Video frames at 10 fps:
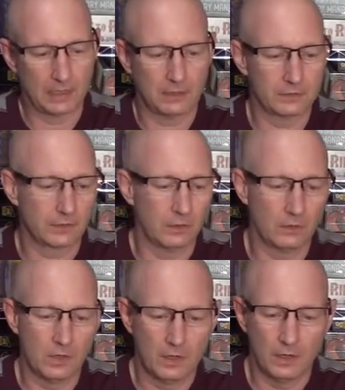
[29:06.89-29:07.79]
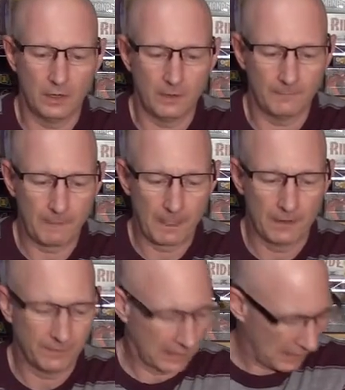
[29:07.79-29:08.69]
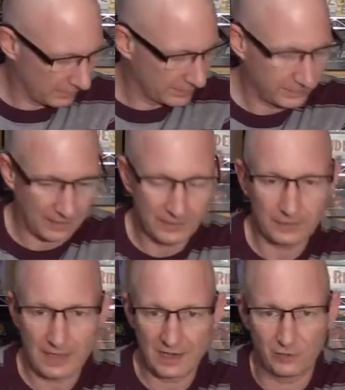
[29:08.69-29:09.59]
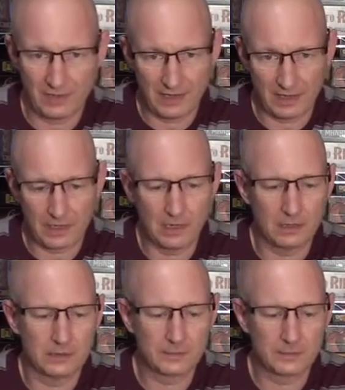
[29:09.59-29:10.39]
And so the colors, I think they're kind of running out of colors